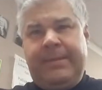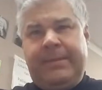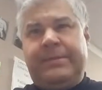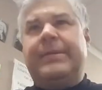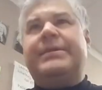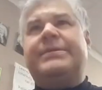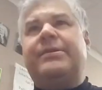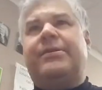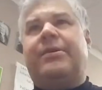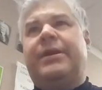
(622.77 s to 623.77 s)
So that's
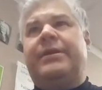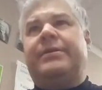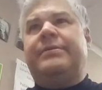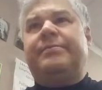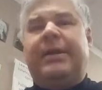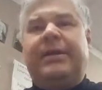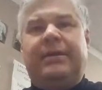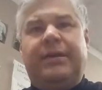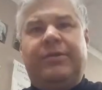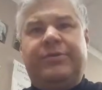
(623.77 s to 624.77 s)
the Aria by
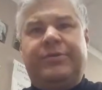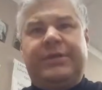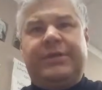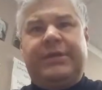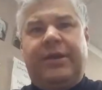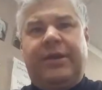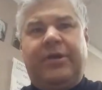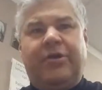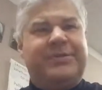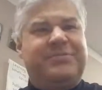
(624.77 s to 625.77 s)
Losy. I hope
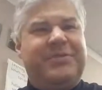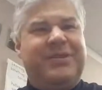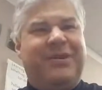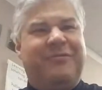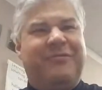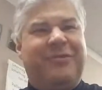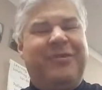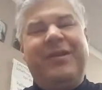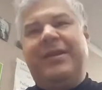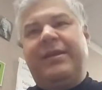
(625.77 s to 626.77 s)
this has been helpful.
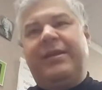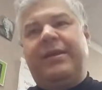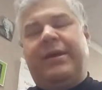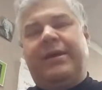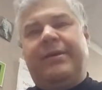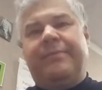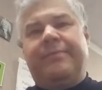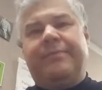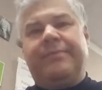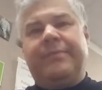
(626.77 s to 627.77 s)

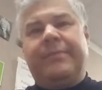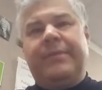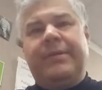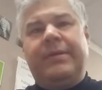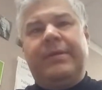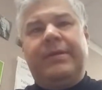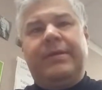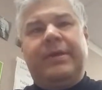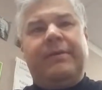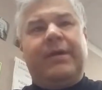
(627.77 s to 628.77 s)
Um,
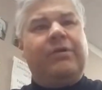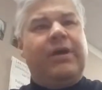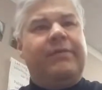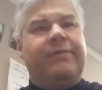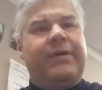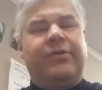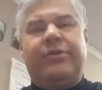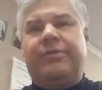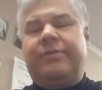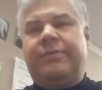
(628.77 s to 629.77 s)
I've got quite a
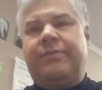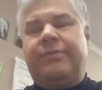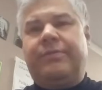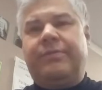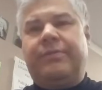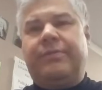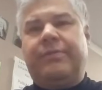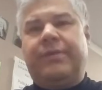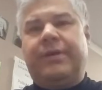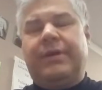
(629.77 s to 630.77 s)
other
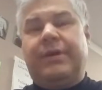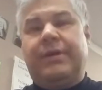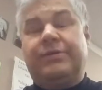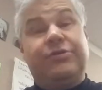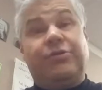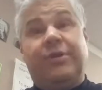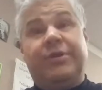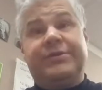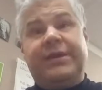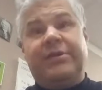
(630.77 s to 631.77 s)

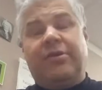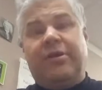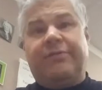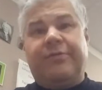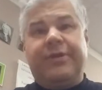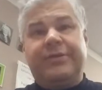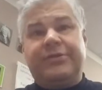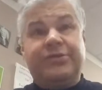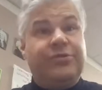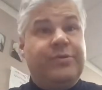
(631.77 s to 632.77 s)
tutorials I can offer on
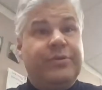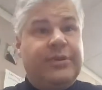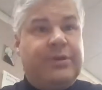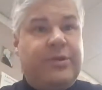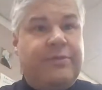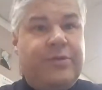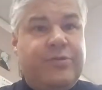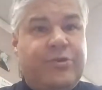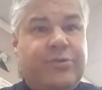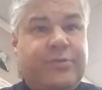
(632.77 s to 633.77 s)
this too in the near
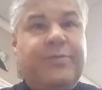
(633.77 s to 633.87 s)
future.